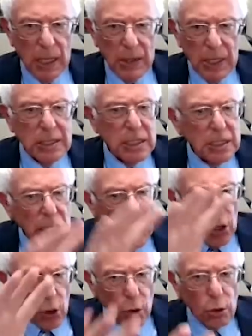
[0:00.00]
This is
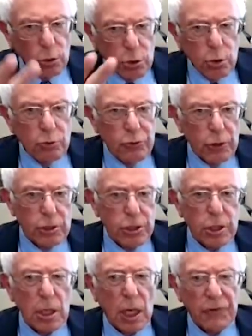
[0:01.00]
a whole new
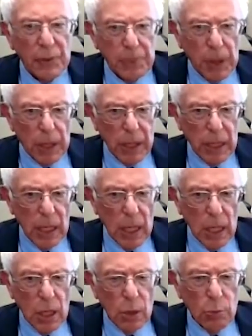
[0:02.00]
version of a party
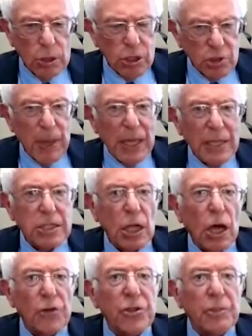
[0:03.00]
which is based
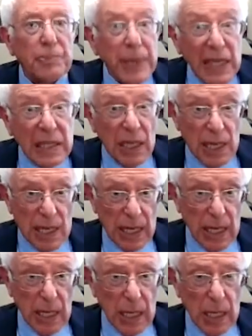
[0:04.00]
on the big lie